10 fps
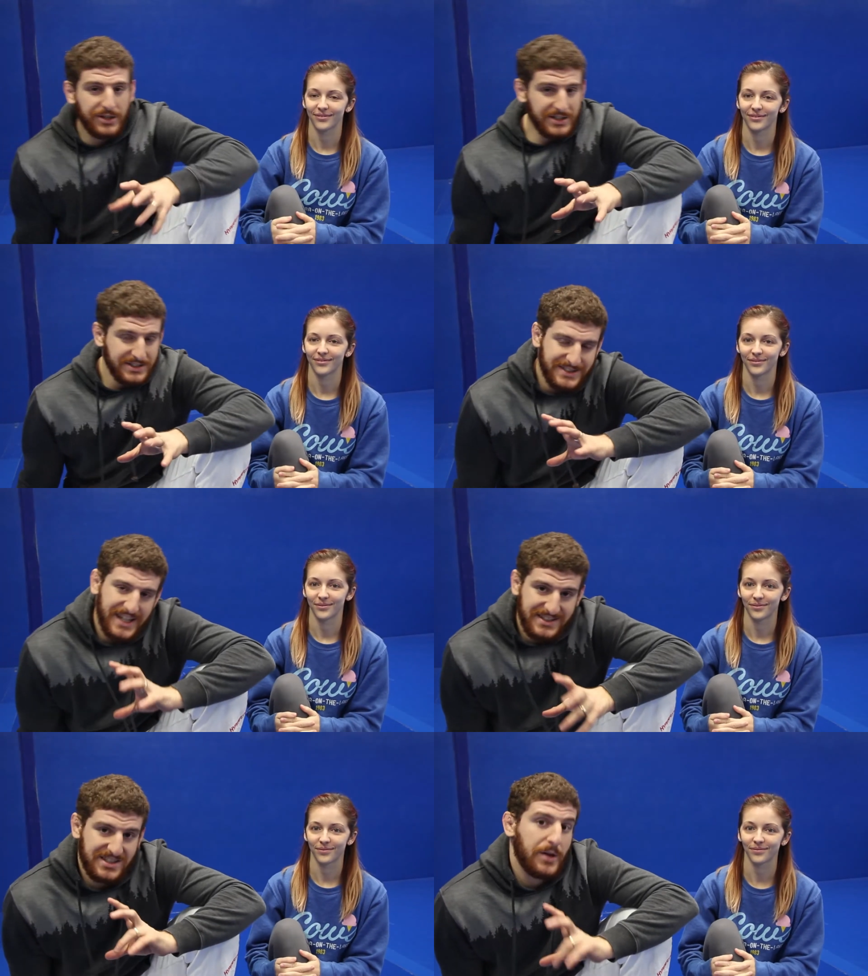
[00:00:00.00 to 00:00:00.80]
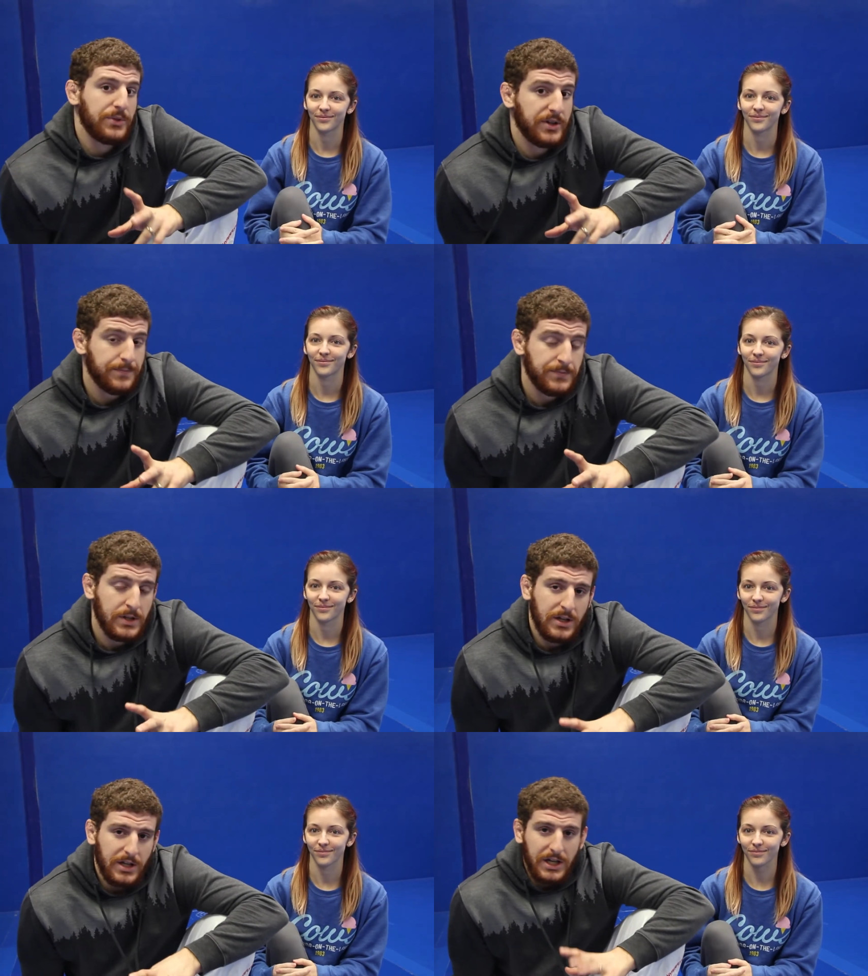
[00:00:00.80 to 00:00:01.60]
Speaker 1: gonna say something
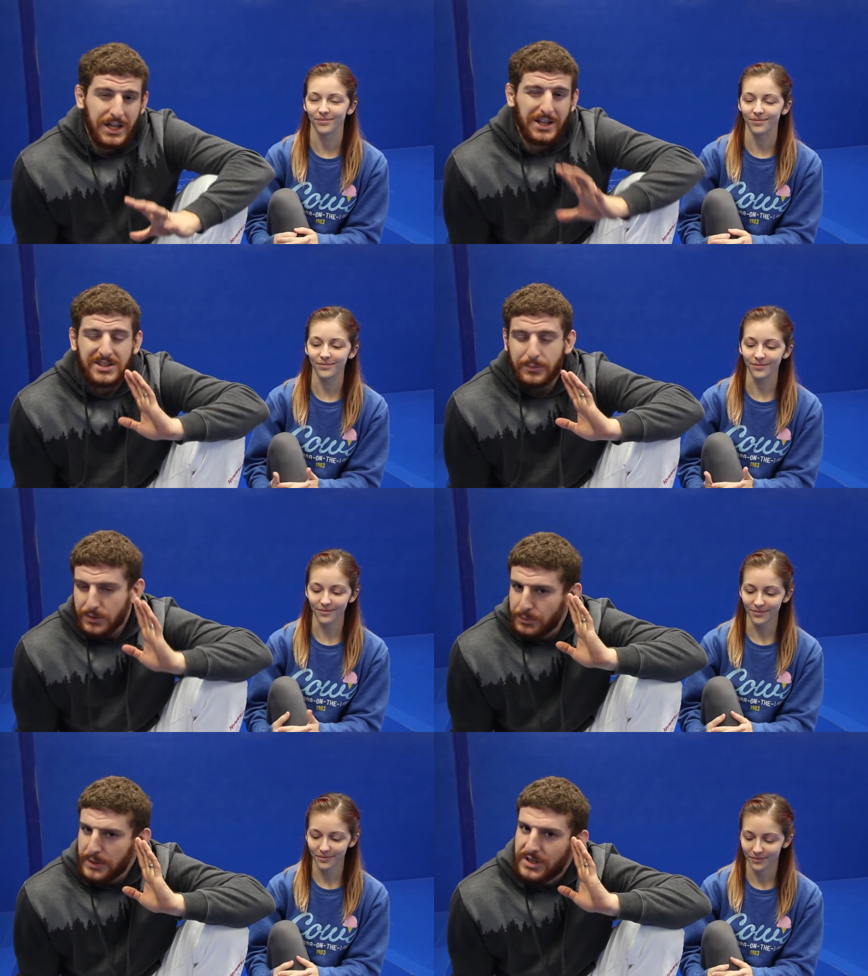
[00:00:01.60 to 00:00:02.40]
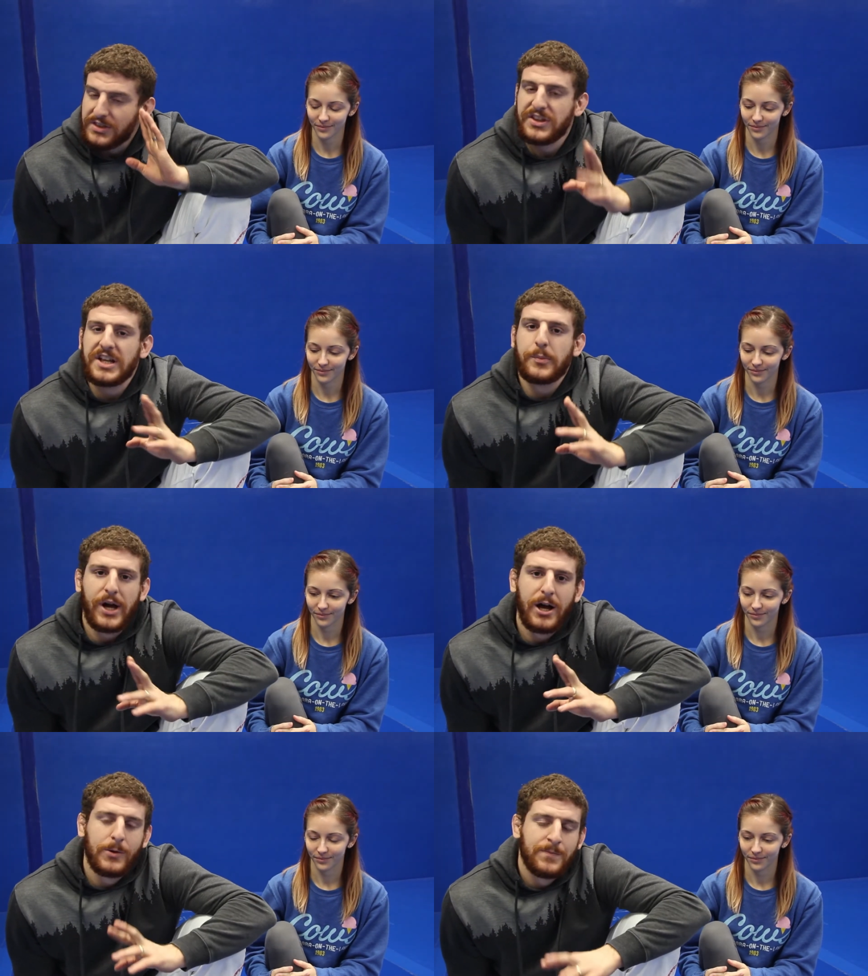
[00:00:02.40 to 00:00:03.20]
and it's something maybe to think
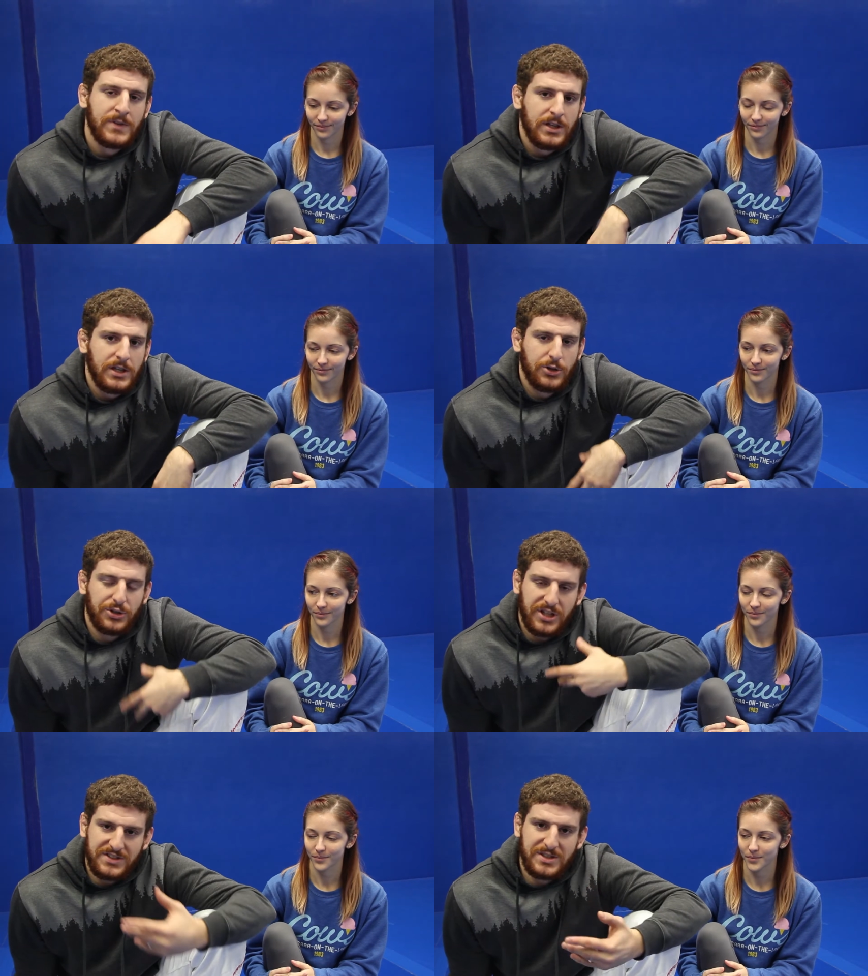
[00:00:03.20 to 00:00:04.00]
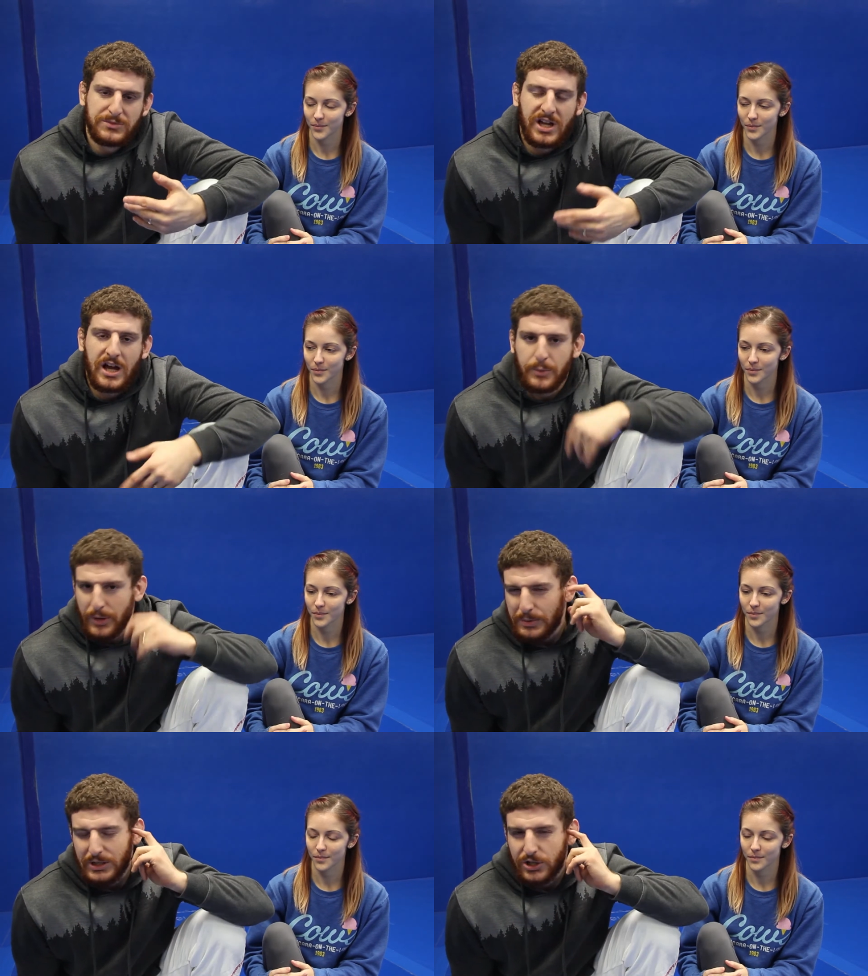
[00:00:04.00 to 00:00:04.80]
about, you know, give it some time. It
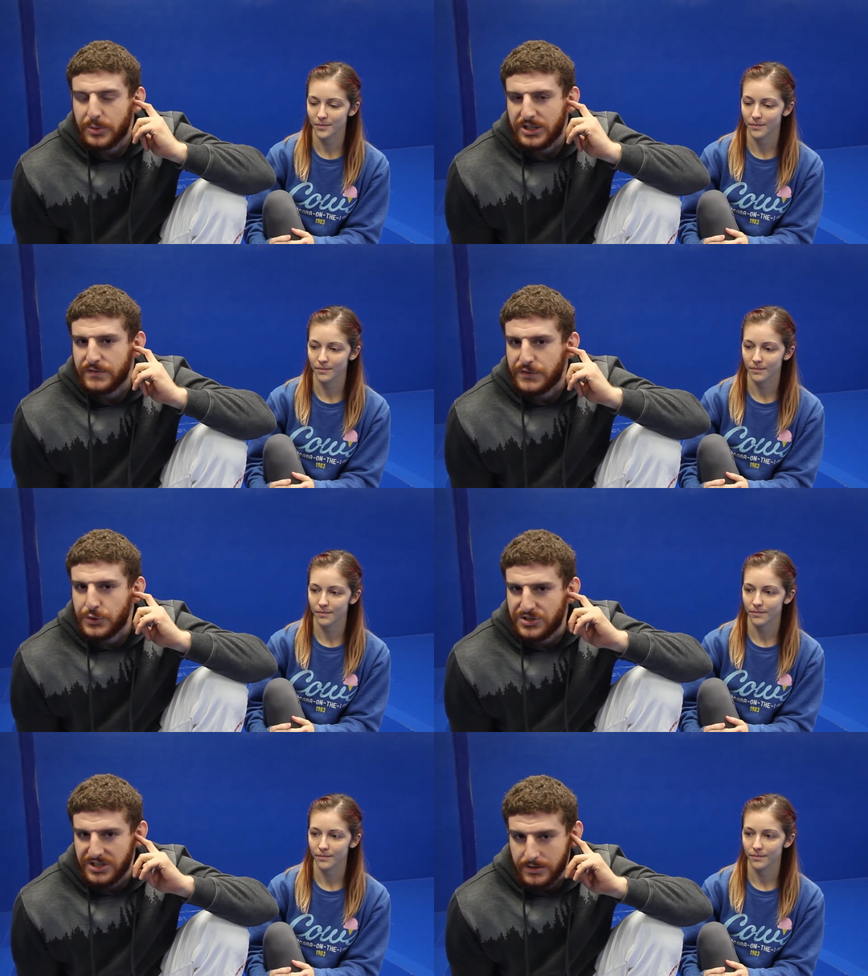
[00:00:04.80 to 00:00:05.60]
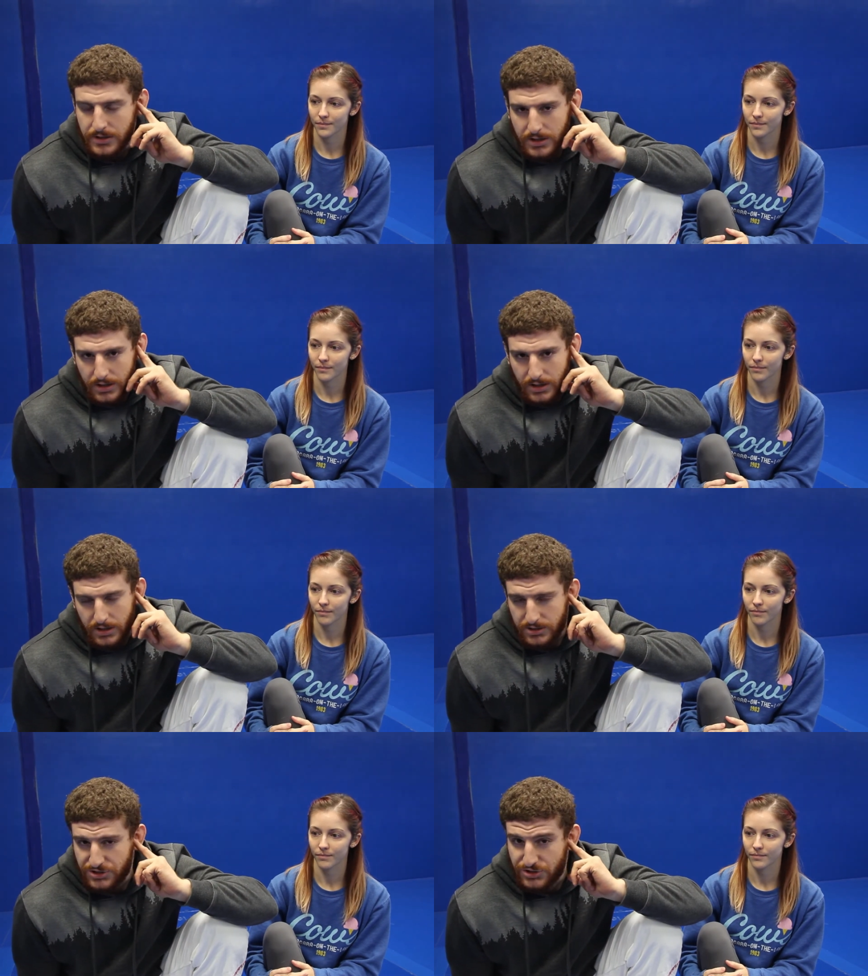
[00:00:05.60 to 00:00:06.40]
might be a little bit confusing
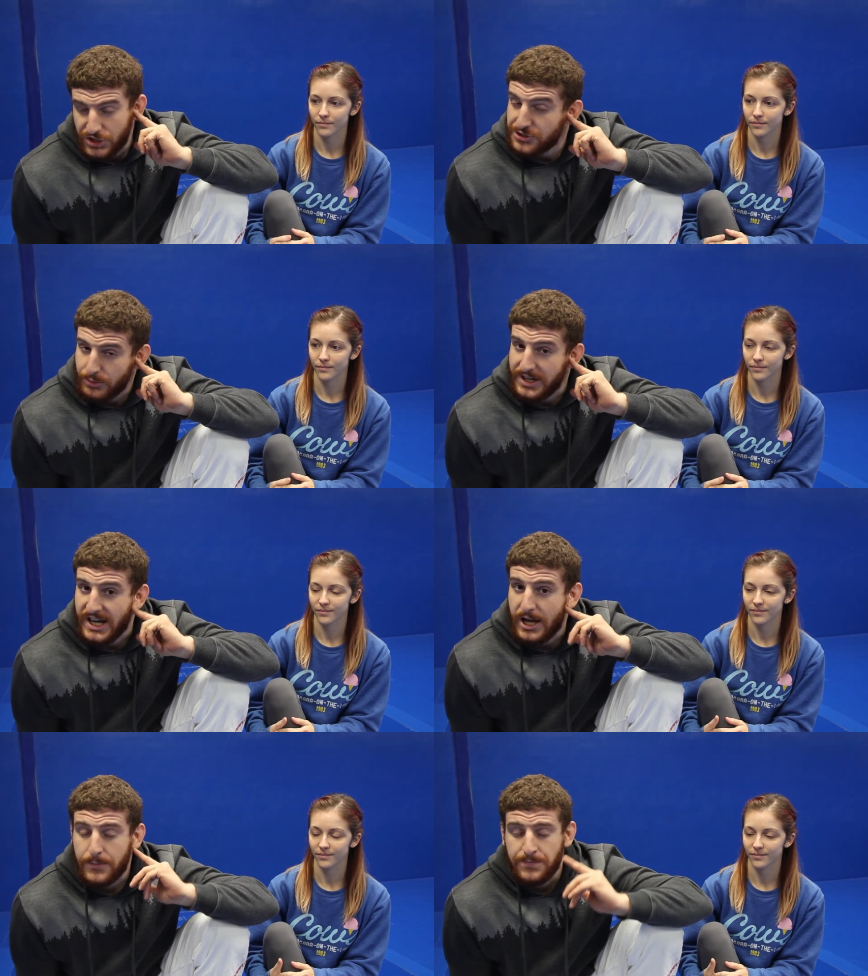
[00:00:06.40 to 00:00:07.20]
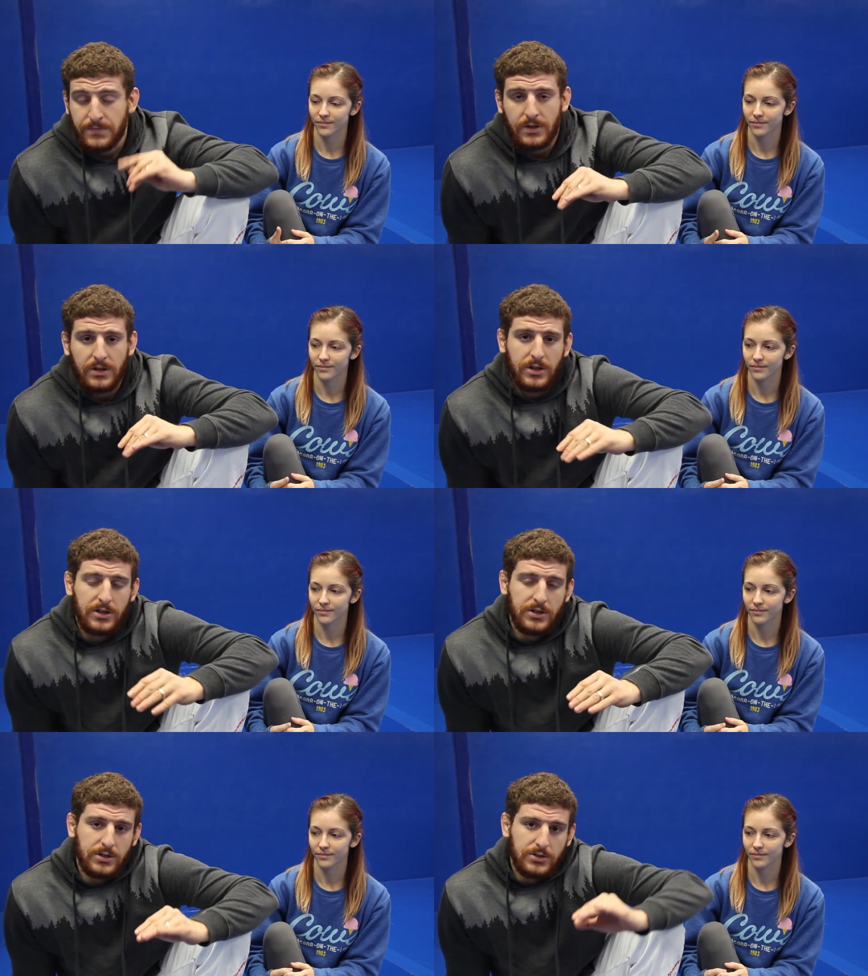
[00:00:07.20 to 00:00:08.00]
uh, just right now.
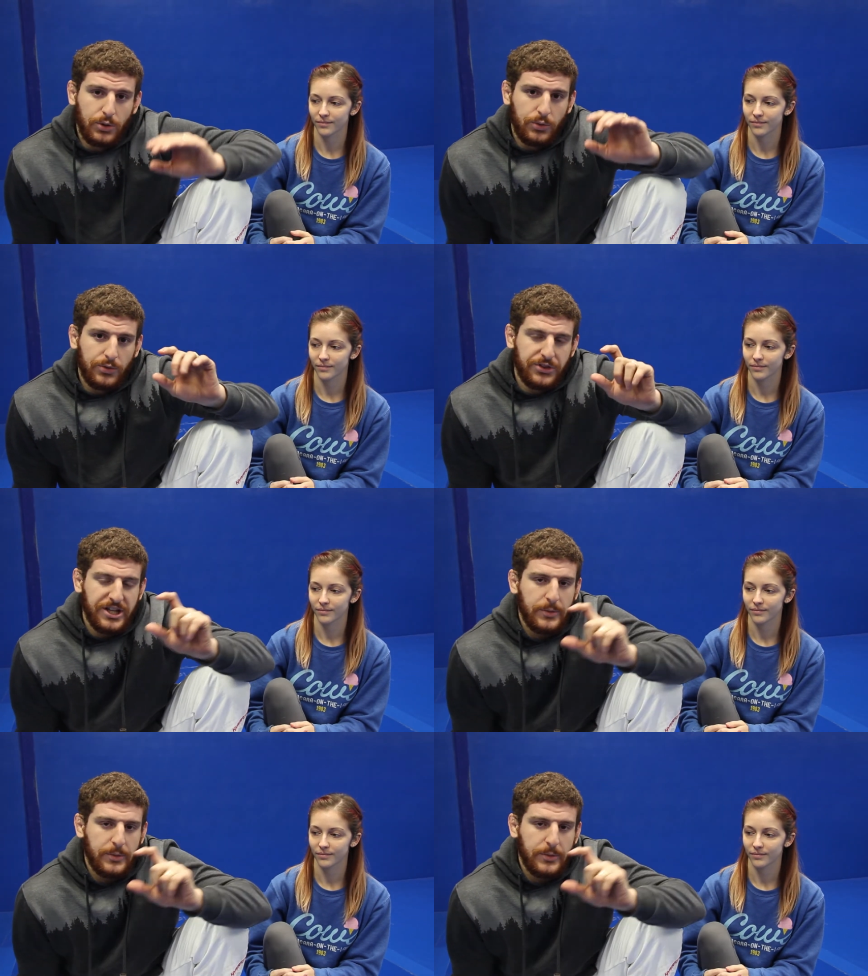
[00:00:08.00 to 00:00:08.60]
So think